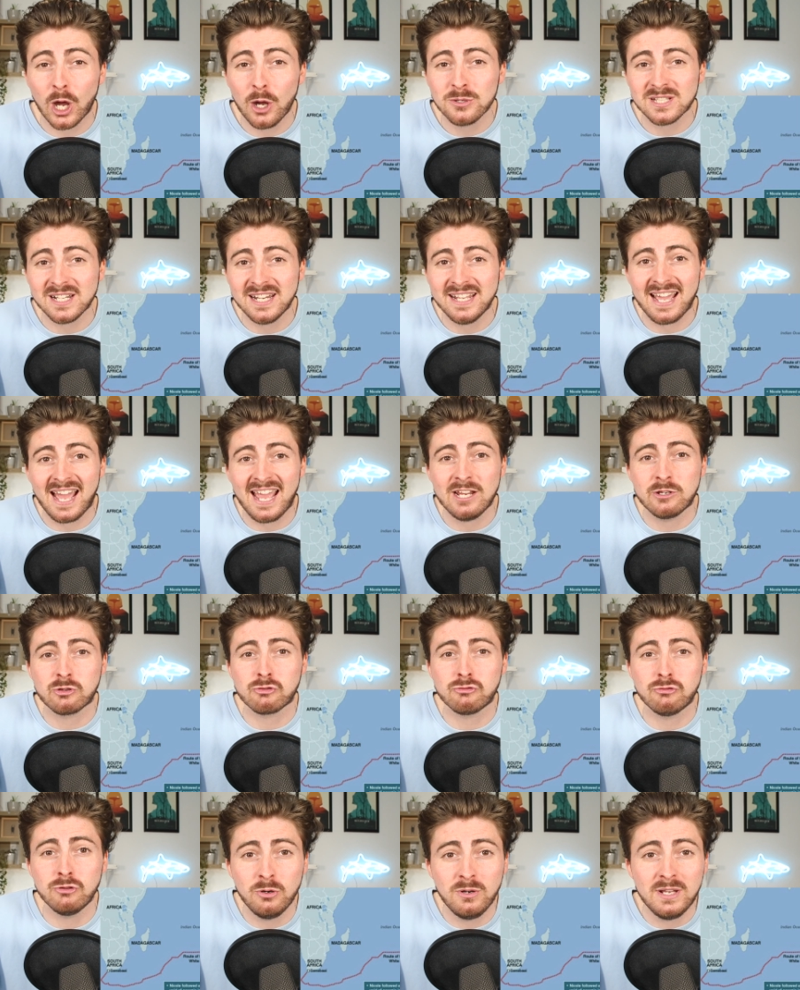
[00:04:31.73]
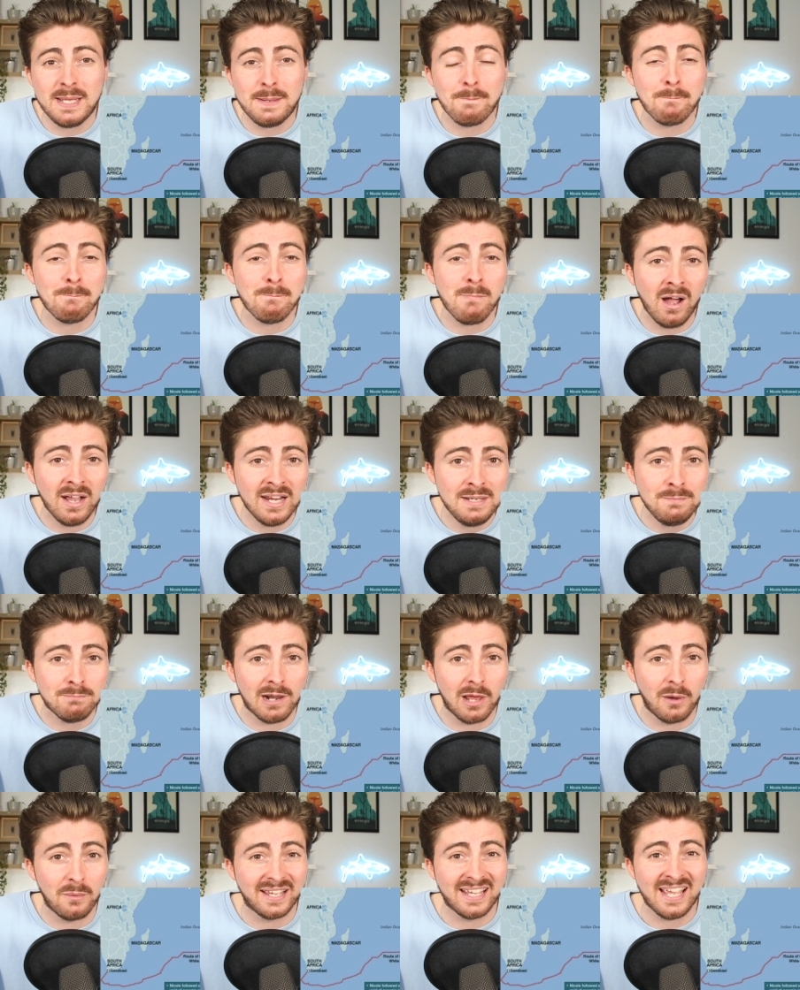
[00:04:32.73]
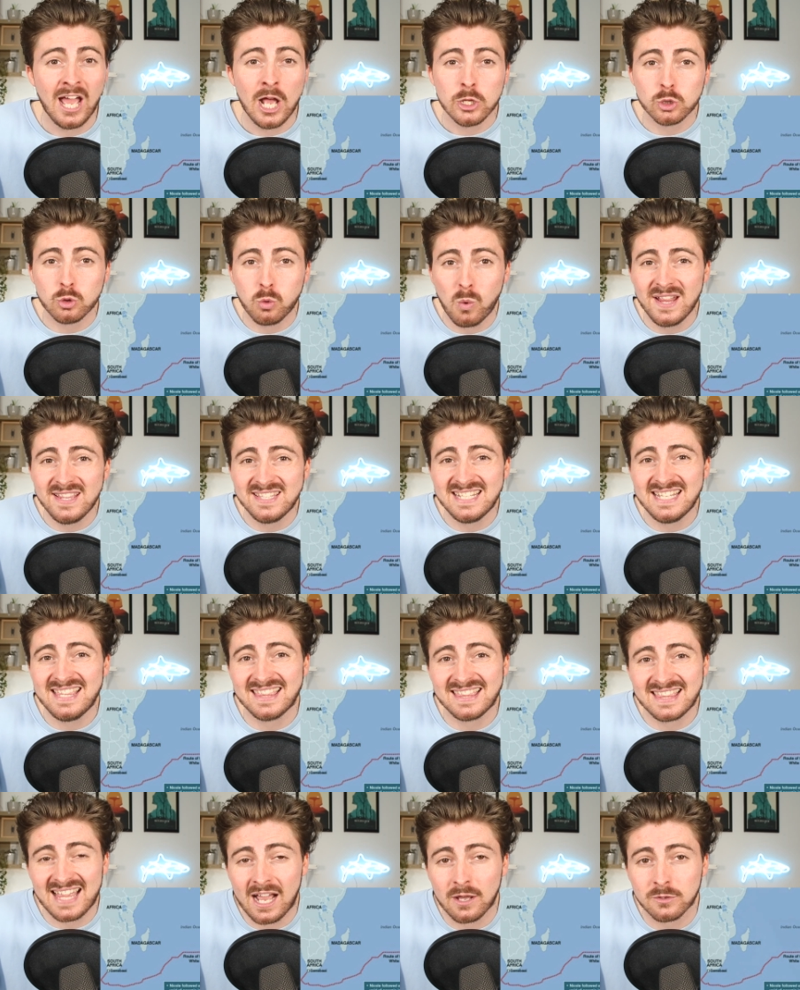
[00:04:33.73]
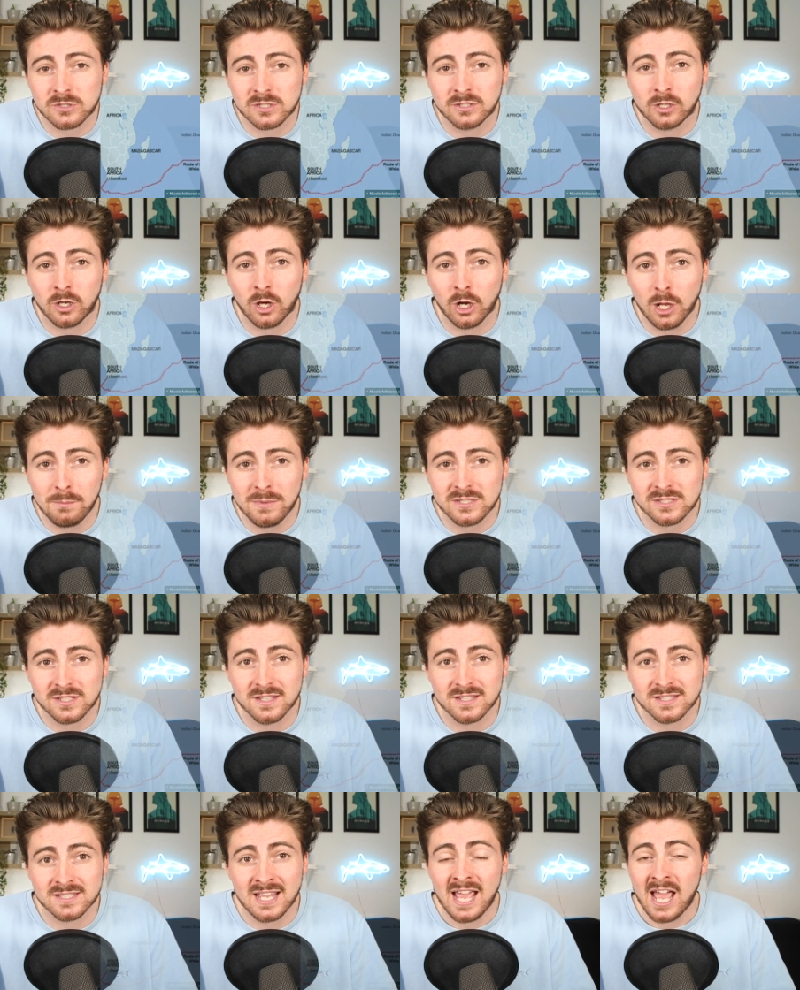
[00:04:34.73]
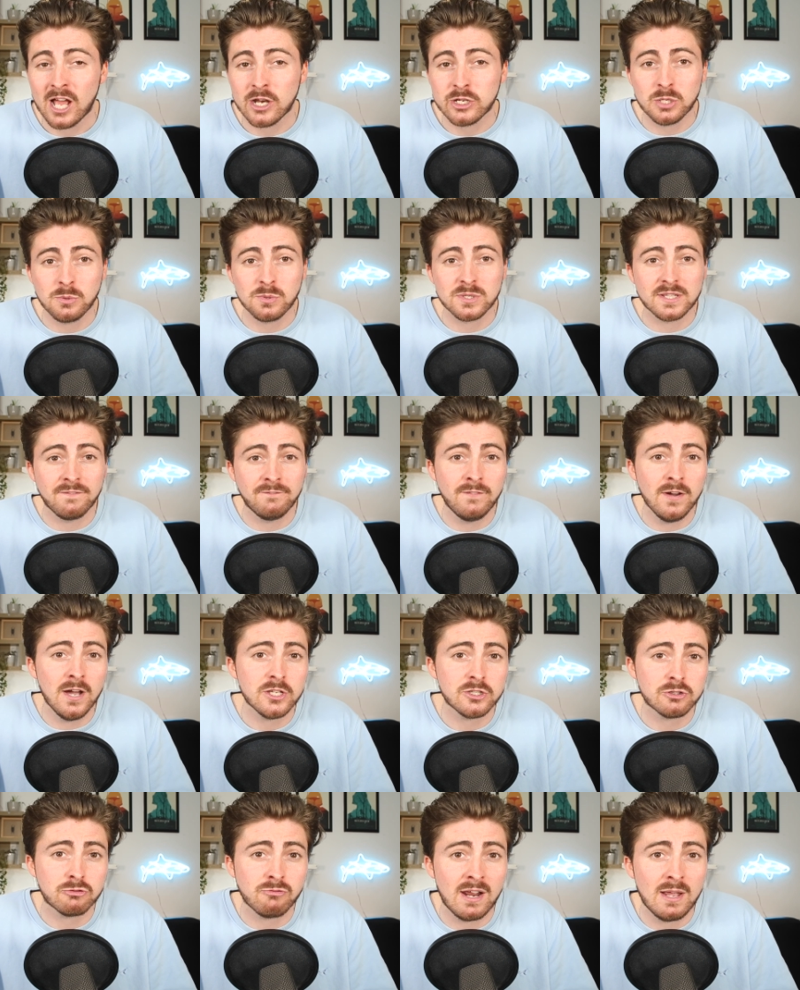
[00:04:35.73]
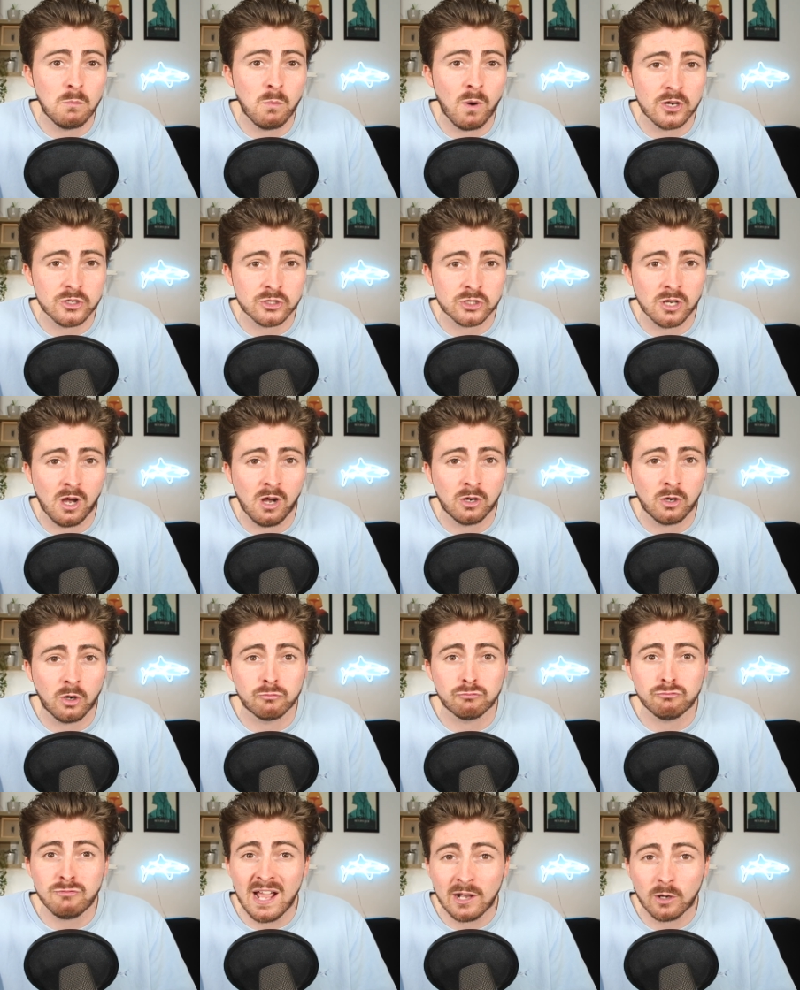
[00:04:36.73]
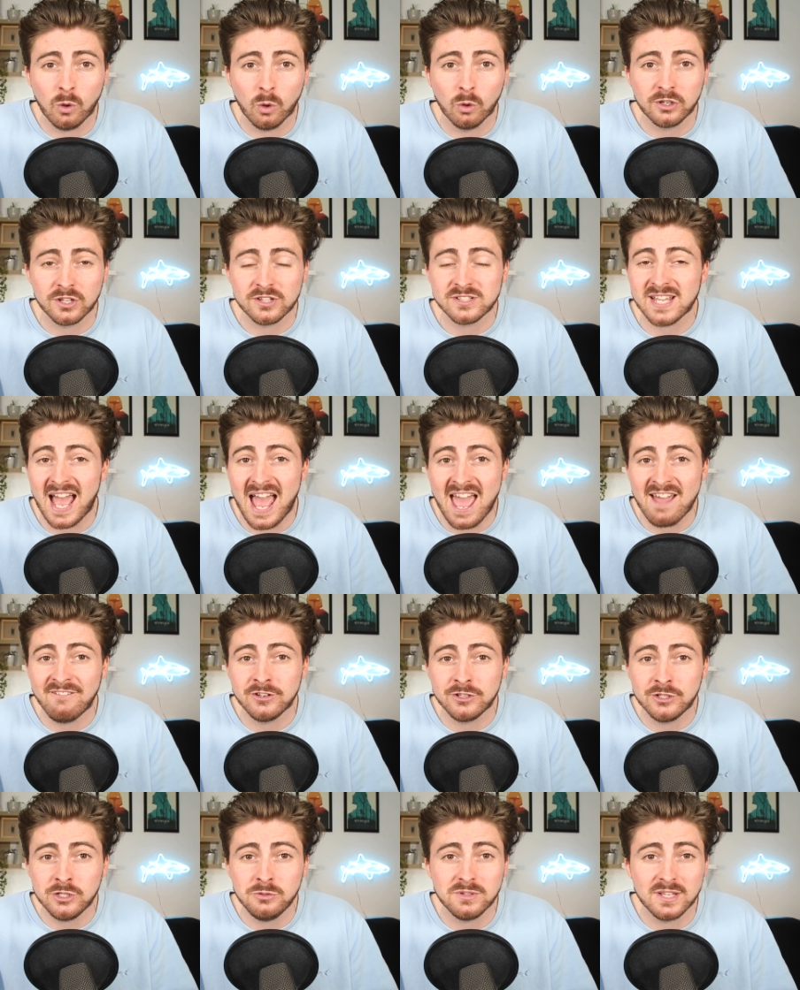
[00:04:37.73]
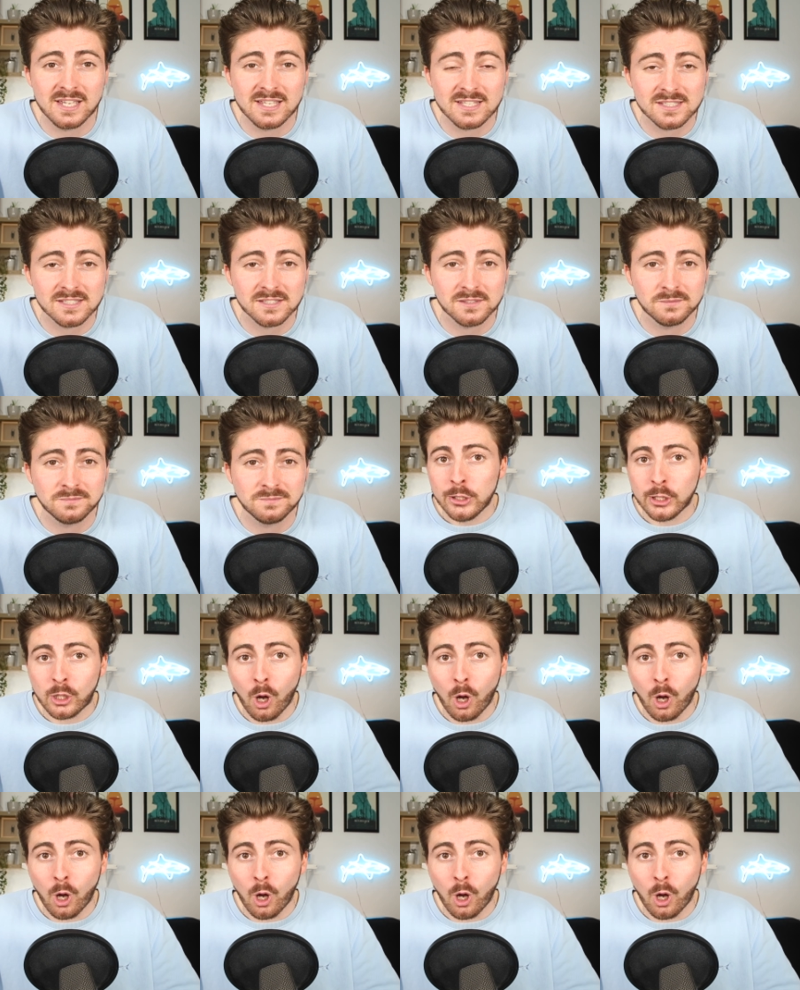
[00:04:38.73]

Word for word: totaling a truly mind-blowing twenty thousand kilometres, and she was the first great white shark on record to ever do this.